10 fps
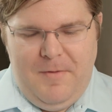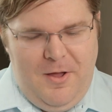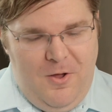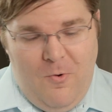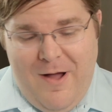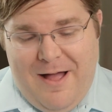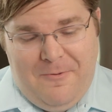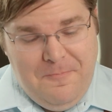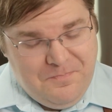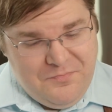Oh,
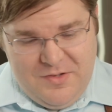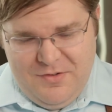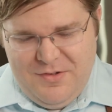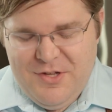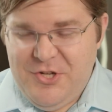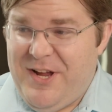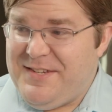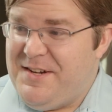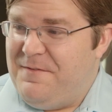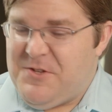wow.
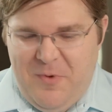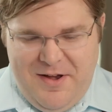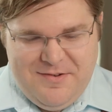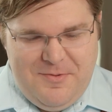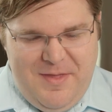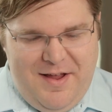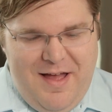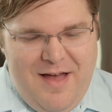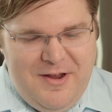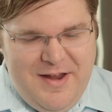Just enough sweetness from the
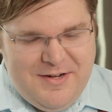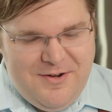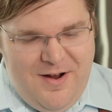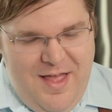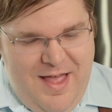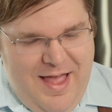agave nectar.